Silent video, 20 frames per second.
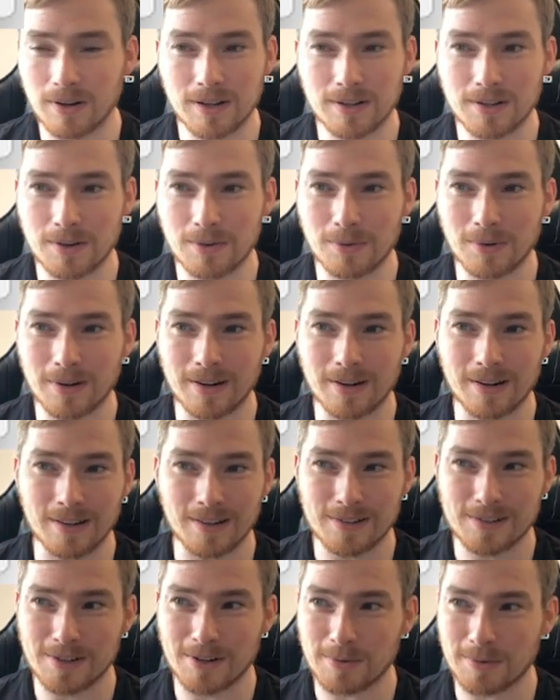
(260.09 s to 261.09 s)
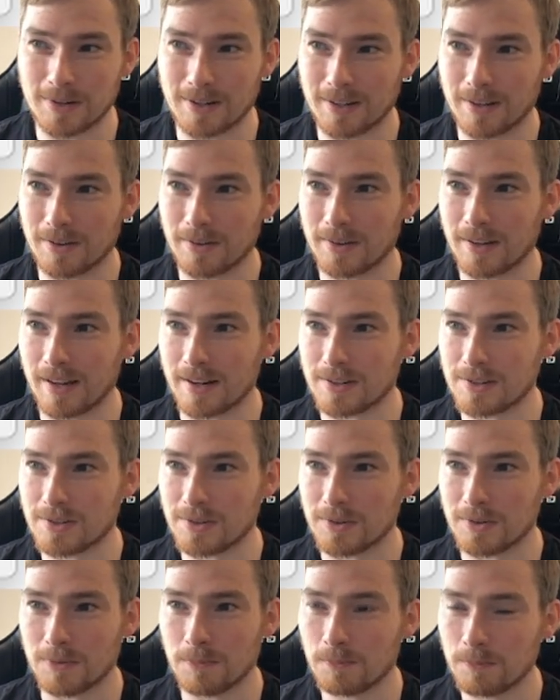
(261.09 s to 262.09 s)
Well, I don't want any, so I'm going to go
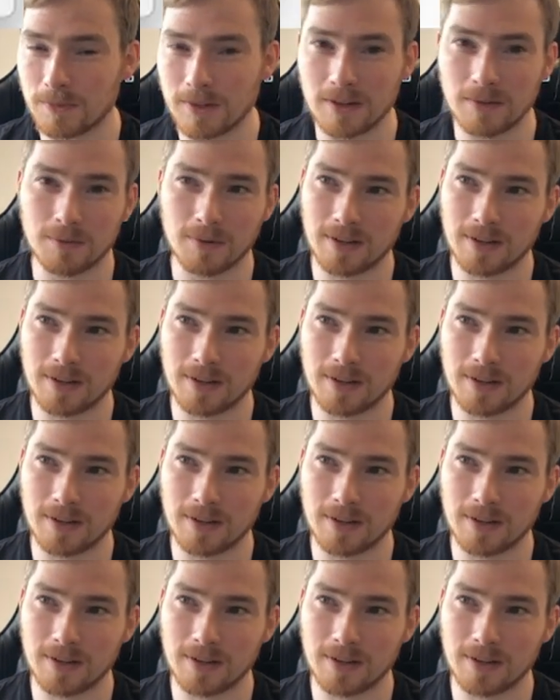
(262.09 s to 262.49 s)
cancel,